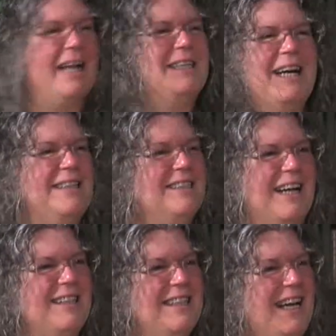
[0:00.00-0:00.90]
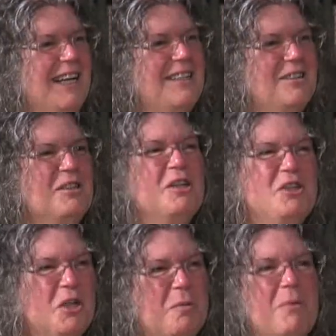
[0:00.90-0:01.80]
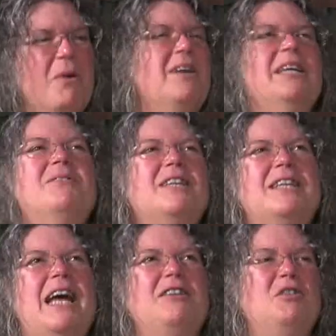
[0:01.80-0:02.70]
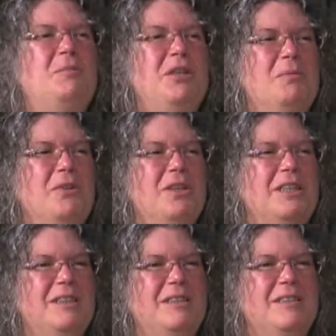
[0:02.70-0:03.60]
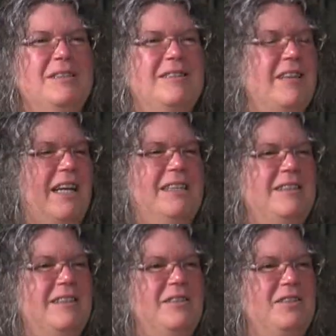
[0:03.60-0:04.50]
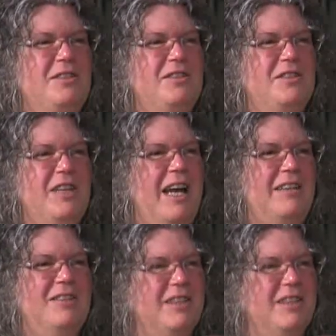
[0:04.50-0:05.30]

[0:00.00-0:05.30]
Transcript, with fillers: I, I, I can't. So you were working with NASA people and scientists as